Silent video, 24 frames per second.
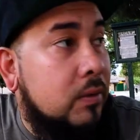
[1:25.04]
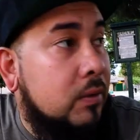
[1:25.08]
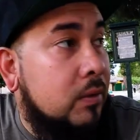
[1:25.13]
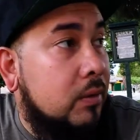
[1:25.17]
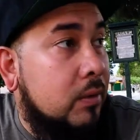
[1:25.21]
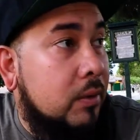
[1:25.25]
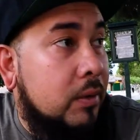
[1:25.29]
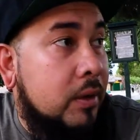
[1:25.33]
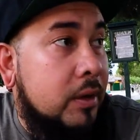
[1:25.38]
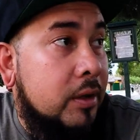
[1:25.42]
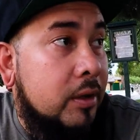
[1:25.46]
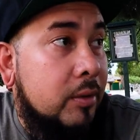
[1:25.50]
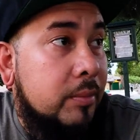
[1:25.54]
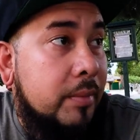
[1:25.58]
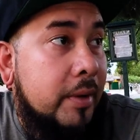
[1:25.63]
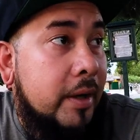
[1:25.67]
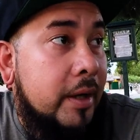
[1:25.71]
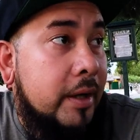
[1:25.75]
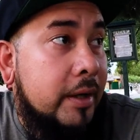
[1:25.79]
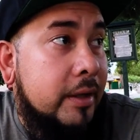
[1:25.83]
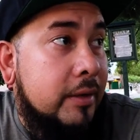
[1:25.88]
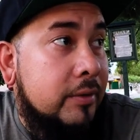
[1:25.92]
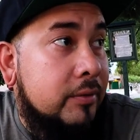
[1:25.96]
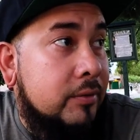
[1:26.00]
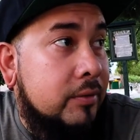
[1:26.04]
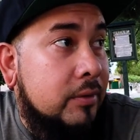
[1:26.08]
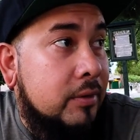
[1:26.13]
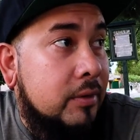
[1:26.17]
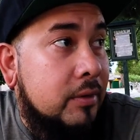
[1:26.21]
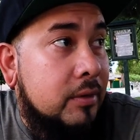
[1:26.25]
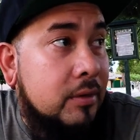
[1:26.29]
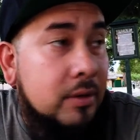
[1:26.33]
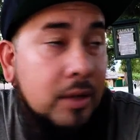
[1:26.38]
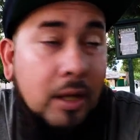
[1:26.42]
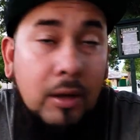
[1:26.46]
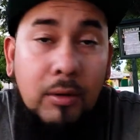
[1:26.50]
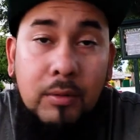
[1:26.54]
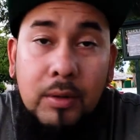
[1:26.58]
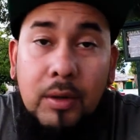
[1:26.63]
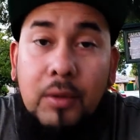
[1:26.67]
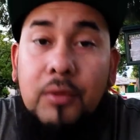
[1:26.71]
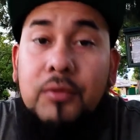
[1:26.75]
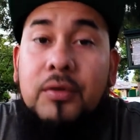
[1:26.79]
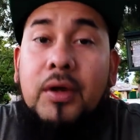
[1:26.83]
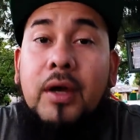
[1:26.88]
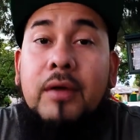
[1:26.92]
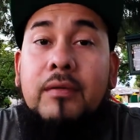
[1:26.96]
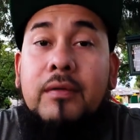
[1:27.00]
or in our bags that we
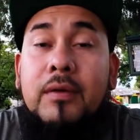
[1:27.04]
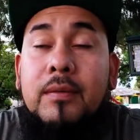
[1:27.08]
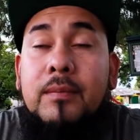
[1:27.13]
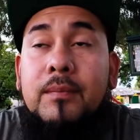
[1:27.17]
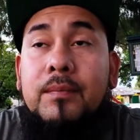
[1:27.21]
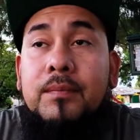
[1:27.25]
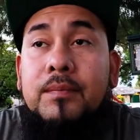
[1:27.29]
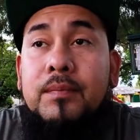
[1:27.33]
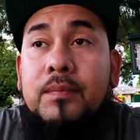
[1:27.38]
always have it